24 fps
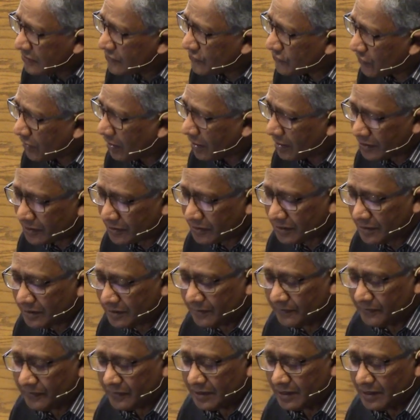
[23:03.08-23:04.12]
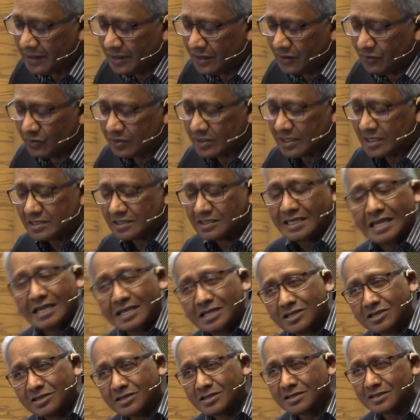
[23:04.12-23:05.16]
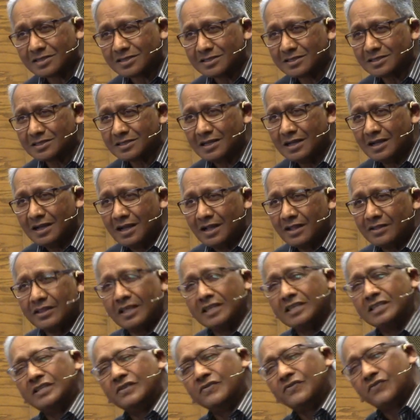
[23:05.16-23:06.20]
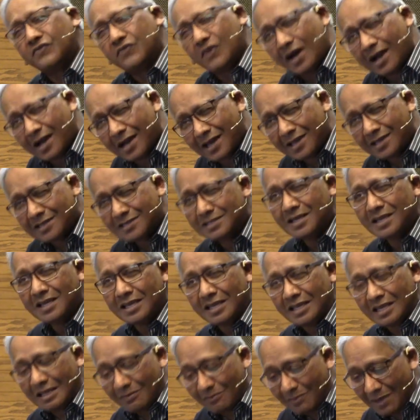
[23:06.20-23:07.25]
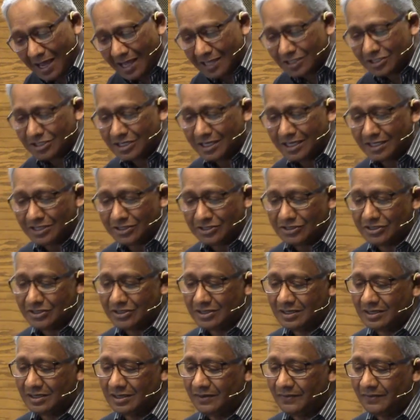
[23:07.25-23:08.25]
father with a tenderness that defies imagination.